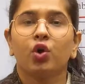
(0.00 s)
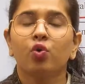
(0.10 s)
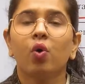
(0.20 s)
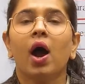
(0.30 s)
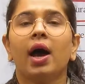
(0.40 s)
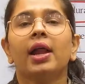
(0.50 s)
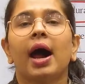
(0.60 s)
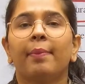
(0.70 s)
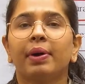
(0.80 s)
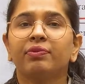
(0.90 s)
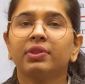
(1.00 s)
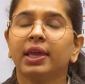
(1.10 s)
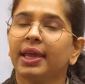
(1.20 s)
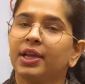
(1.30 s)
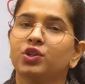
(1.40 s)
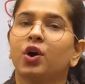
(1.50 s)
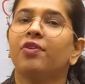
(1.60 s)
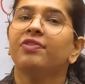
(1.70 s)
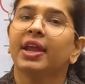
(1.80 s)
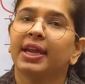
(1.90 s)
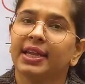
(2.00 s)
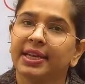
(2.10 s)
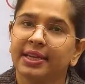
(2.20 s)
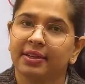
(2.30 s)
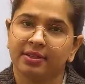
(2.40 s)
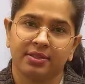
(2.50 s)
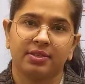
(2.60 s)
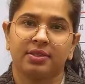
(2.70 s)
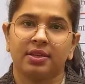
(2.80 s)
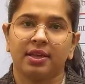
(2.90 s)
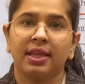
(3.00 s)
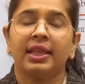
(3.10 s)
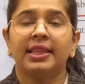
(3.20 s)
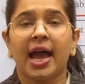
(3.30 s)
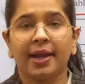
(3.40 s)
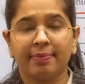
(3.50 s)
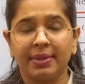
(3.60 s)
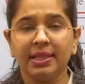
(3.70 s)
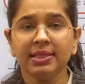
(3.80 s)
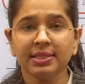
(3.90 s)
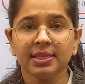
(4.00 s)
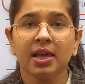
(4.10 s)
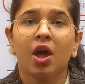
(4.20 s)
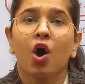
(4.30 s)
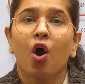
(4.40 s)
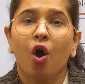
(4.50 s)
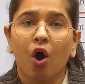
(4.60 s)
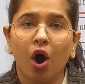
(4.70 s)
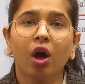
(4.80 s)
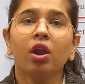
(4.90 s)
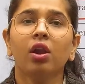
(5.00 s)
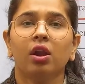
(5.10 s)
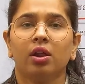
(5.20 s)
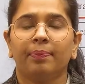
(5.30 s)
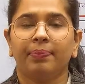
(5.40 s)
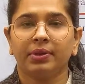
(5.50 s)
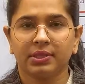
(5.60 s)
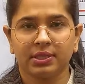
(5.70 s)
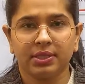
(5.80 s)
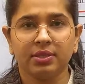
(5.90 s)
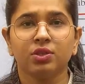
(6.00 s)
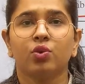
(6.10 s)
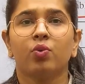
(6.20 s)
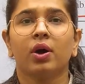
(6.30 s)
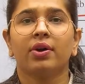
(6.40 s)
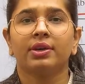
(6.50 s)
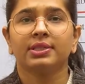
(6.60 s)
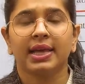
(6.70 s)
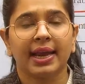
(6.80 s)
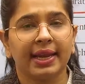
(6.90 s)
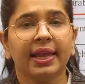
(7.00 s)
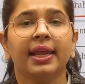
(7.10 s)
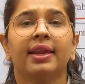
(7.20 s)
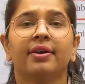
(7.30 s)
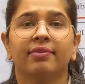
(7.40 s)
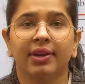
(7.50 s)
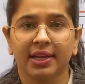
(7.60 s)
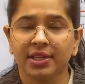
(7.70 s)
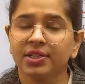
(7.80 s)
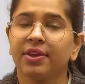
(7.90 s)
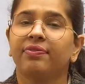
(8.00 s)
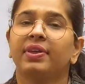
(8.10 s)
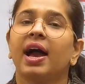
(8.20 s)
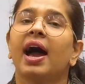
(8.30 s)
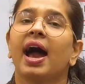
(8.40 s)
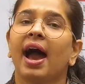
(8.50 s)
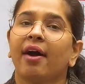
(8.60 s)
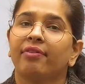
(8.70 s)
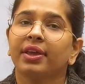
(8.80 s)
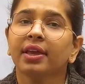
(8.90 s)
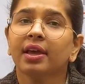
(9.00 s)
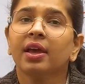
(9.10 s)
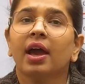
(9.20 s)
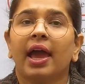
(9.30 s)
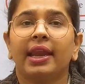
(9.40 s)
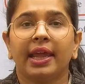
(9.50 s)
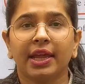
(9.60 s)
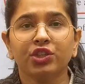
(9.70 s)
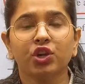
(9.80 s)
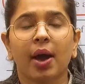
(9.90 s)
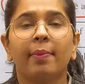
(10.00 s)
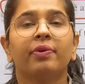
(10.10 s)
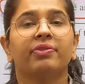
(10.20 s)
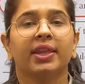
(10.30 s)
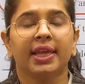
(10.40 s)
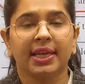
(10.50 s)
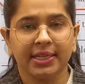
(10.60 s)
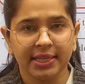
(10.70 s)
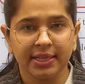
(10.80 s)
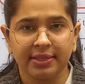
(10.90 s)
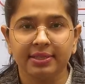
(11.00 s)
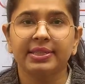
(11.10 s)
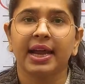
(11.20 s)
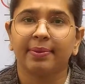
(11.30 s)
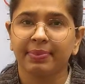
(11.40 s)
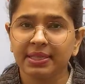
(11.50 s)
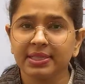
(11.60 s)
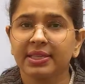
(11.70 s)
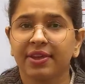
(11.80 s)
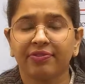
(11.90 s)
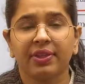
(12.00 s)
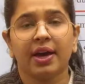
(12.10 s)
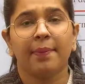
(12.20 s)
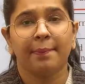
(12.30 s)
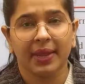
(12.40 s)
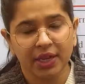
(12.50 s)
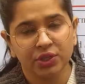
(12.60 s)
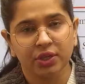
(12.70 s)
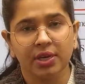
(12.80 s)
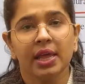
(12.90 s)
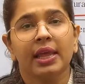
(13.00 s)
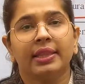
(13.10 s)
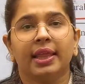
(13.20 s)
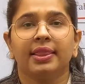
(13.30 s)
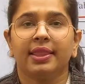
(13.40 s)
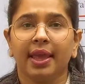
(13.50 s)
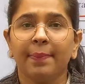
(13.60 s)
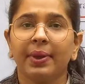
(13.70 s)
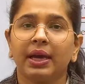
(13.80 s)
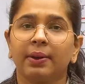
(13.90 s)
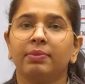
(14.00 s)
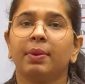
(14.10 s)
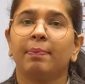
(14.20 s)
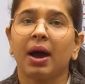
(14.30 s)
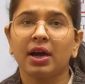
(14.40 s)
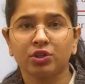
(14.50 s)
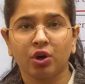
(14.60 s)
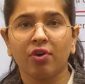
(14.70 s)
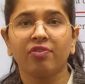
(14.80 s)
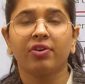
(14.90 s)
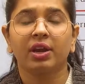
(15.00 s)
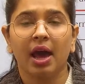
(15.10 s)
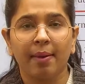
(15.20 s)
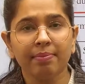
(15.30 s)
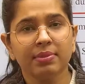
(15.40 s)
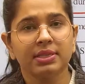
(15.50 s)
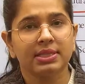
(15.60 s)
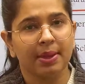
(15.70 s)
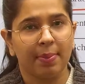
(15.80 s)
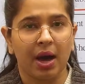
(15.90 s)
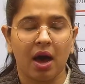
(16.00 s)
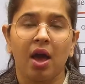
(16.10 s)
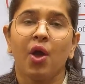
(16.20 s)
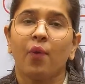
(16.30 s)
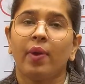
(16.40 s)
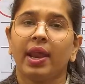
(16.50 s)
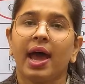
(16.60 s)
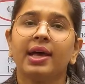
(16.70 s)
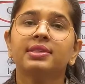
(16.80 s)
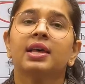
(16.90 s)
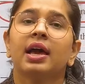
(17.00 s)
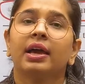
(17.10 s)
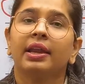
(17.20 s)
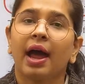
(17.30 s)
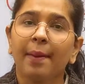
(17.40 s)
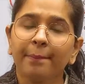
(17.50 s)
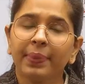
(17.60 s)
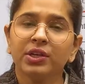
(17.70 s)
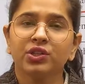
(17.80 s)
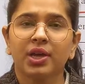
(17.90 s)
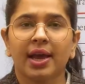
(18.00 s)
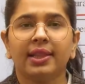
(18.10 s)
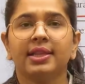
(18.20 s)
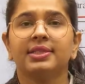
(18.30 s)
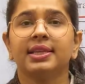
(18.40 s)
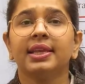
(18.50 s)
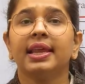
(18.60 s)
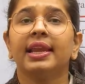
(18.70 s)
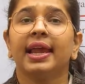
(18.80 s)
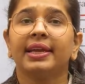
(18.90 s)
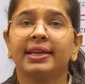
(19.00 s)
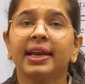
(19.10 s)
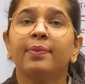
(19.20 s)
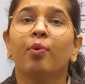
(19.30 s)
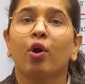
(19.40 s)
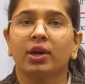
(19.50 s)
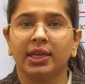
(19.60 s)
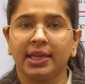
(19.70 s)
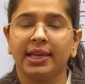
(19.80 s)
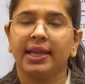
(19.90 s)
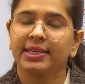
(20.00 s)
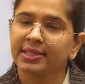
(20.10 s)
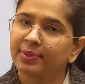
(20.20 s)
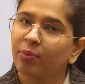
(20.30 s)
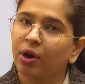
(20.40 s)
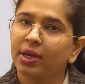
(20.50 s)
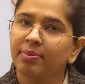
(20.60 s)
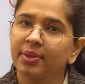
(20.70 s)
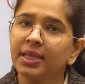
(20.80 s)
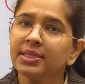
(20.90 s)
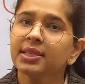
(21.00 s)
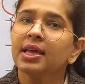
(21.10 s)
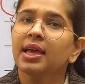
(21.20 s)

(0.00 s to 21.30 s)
who are above the age of 18 years. That means all persons who are residing in a village, if they are having an age above than 18 years, that means if they are major, then they become the part of Gram Sabha. Whereas Gram Panchayat is an elected body. Elected body means